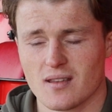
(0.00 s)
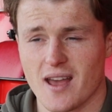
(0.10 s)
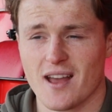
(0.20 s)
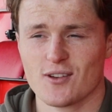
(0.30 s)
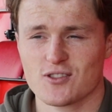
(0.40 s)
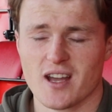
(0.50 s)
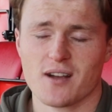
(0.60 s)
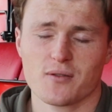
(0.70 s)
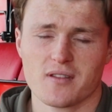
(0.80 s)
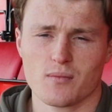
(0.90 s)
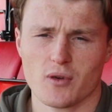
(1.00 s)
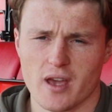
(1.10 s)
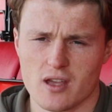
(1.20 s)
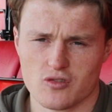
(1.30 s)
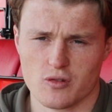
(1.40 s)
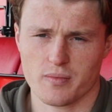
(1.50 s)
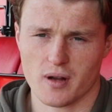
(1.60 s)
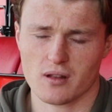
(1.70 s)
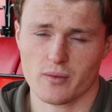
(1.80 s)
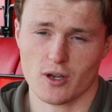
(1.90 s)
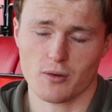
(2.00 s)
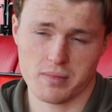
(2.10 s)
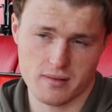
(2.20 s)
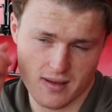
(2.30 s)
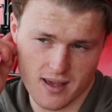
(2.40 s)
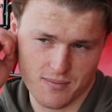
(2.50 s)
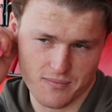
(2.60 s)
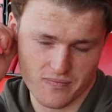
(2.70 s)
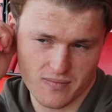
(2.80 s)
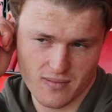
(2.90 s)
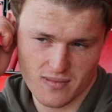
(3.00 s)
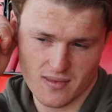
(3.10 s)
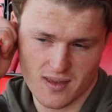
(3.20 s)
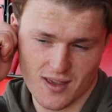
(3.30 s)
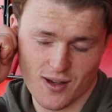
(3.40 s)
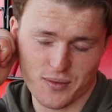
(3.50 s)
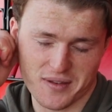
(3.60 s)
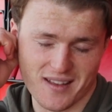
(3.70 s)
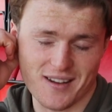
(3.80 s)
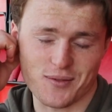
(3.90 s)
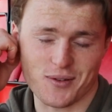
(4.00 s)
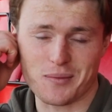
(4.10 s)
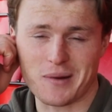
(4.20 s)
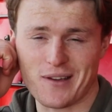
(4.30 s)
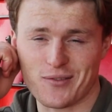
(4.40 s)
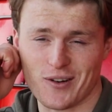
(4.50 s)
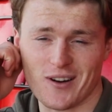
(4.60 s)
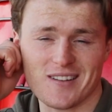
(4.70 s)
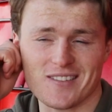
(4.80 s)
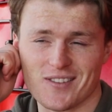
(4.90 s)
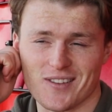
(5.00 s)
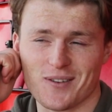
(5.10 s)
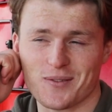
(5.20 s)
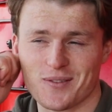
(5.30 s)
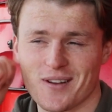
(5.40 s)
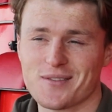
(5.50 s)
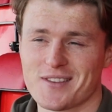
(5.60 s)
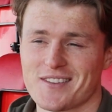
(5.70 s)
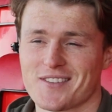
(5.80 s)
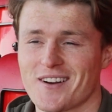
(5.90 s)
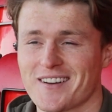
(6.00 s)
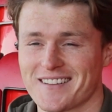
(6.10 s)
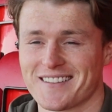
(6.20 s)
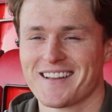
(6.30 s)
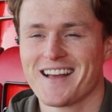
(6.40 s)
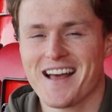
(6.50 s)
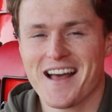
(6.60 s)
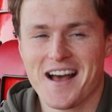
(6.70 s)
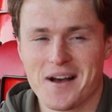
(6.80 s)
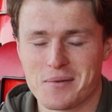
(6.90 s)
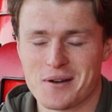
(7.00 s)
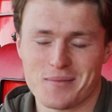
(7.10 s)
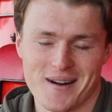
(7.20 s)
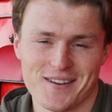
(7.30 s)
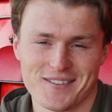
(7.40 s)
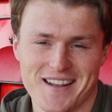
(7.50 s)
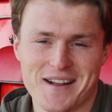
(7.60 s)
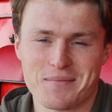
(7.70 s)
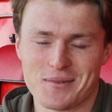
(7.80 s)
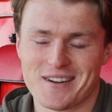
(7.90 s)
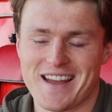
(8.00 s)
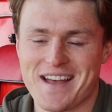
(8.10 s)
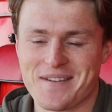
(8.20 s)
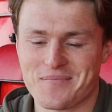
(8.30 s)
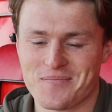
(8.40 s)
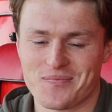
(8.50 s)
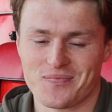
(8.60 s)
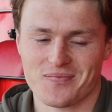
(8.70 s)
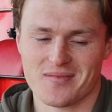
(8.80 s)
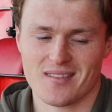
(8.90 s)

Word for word: Yeah, look, Jack was in my age group all the way up. Um, he always said he was going to play for Ireland, so he was obviously talking a bit of brown there. But um,